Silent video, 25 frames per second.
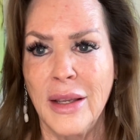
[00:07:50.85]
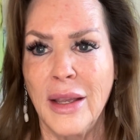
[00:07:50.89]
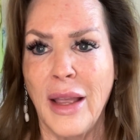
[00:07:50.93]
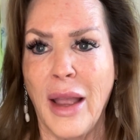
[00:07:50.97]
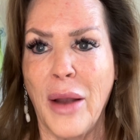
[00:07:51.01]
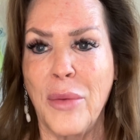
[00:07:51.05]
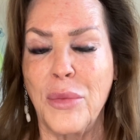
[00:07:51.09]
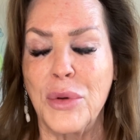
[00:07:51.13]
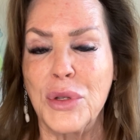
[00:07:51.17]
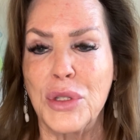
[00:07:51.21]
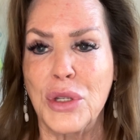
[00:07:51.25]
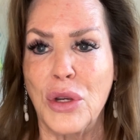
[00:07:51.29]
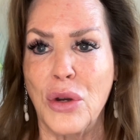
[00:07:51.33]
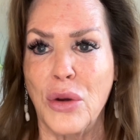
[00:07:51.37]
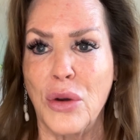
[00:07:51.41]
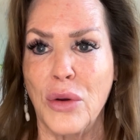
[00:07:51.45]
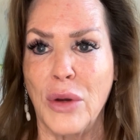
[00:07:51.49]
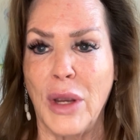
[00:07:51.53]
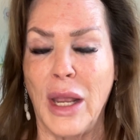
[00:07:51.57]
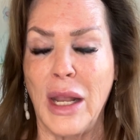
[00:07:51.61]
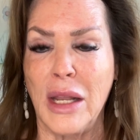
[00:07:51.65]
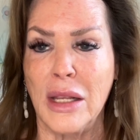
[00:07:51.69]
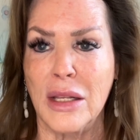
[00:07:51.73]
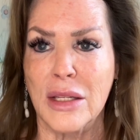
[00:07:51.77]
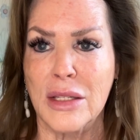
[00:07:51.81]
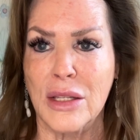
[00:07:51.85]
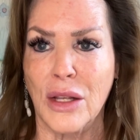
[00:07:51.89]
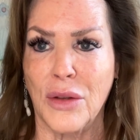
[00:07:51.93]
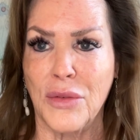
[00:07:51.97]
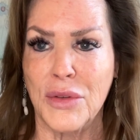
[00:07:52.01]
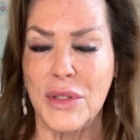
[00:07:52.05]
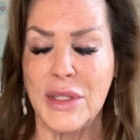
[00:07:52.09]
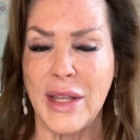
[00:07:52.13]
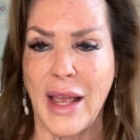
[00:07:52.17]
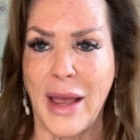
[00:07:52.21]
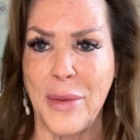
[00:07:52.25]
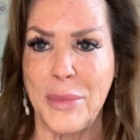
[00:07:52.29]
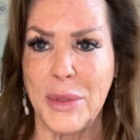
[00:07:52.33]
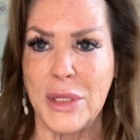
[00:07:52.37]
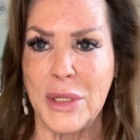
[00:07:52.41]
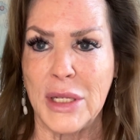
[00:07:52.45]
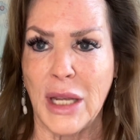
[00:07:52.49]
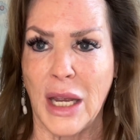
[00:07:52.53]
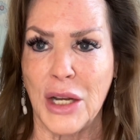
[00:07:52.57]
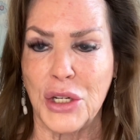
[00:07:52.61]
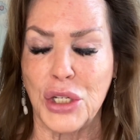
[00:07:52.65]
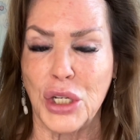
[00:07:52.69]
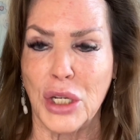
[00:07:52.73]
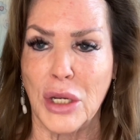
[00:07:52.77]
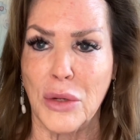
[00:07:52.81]
and was creating
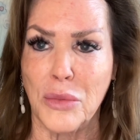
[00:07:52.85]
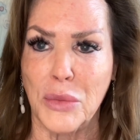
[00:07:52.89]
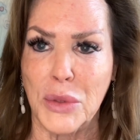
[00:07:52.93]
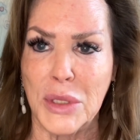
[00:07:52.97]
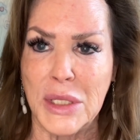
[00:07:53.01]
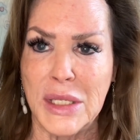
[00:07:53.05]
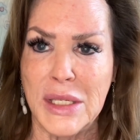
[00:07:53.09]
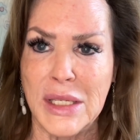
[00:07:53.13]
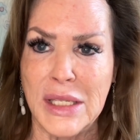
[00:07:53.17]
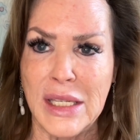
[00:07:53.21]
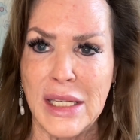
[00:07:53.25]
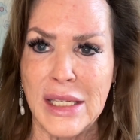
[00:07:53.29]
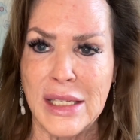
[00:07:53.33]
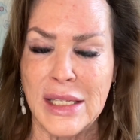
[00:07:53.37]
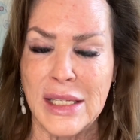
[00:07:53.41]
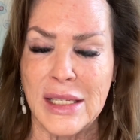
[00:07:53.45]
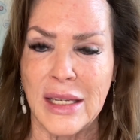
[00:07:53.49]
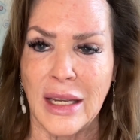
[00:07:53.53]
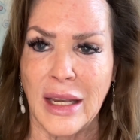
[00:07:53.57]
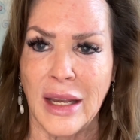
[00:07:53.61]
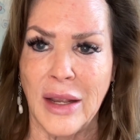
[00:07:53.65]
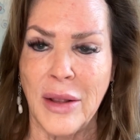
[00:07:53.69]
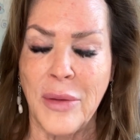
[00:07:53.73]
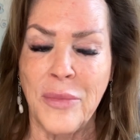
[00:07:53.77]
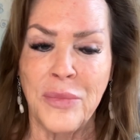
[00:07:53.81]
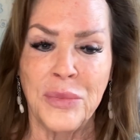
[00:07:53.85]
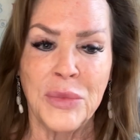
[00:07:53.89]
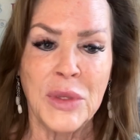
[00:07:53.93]
self-sabotaging and resisting